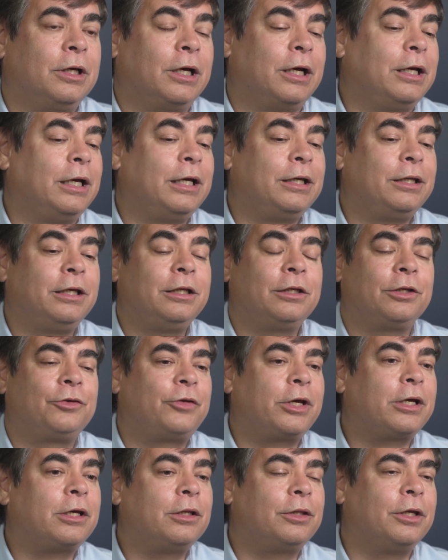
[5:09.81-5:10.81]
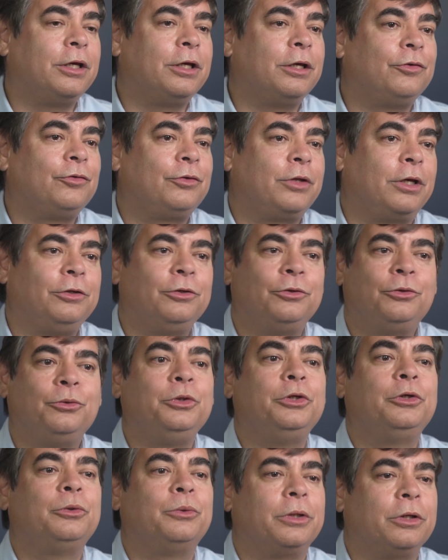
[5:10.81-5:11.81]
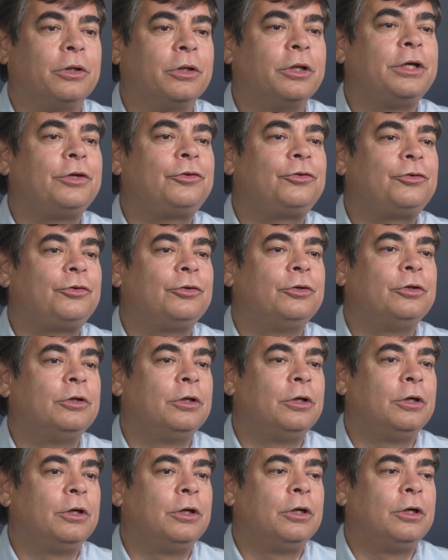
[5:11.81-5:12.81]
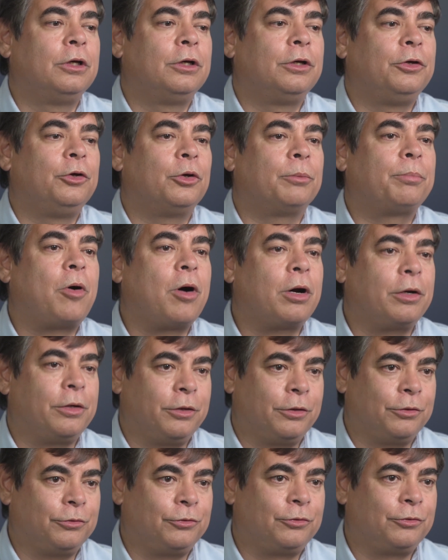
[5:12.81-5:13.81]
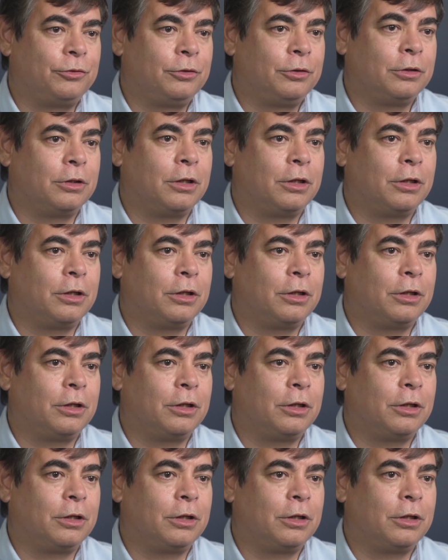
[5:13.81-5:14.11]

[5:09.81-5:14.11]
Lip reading: And I think the second thing is then you enlist your partners.